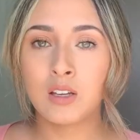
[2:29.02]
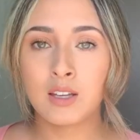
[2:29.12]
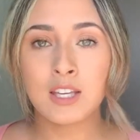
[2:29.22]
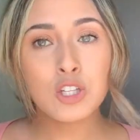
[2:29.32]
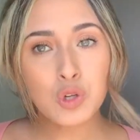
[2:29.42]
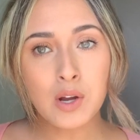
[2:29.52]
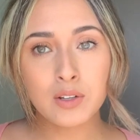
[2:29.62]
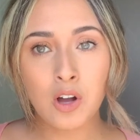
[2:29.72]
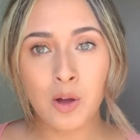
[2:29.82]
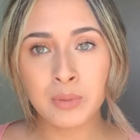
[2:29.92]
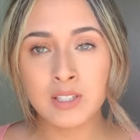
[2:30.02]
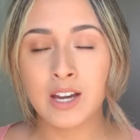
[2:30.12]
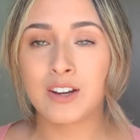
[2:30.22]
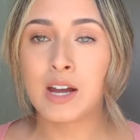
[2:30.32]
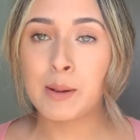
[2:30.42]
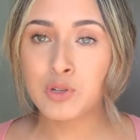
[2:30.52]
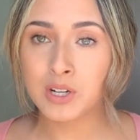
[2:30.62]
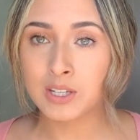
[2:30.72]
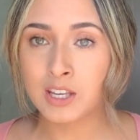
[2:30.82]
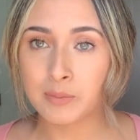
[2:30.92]
He's trying to calm me down. I'm
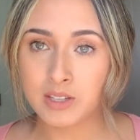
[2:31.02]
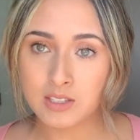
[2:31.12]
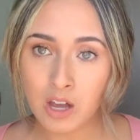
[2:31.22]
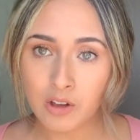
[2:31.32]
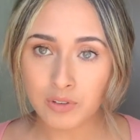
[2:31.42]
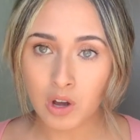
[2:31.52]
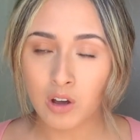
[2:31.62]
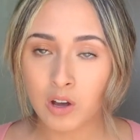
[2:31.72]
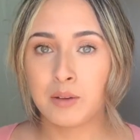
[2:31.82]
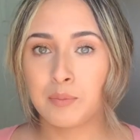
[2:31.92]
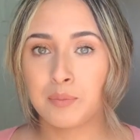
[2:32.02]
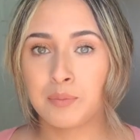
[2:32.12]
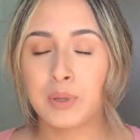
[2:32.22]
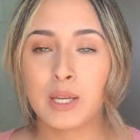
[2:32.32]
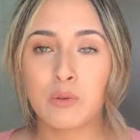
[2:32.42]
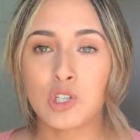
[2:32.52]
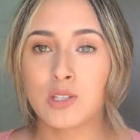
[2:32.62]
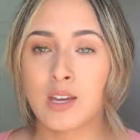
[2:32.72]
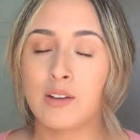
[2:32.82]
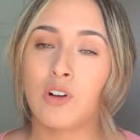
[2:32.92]
trying to keep myself calm. But it was just
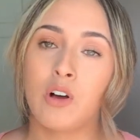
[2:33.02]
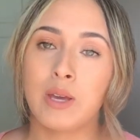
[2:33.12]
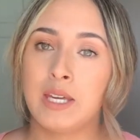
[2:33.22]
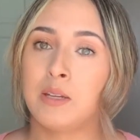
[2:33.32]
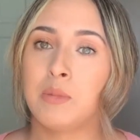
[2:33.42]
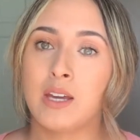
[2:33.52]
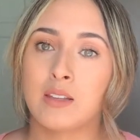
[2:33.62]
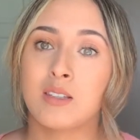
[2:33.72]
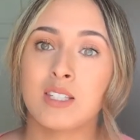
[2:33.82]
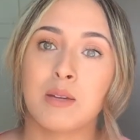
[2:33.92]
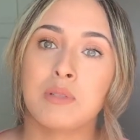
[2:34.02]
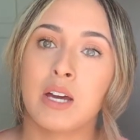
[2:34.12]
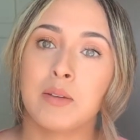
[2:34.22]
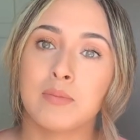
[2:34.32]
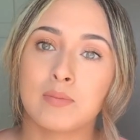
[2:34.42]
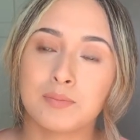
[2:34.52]
kind of all hitting me at the same time.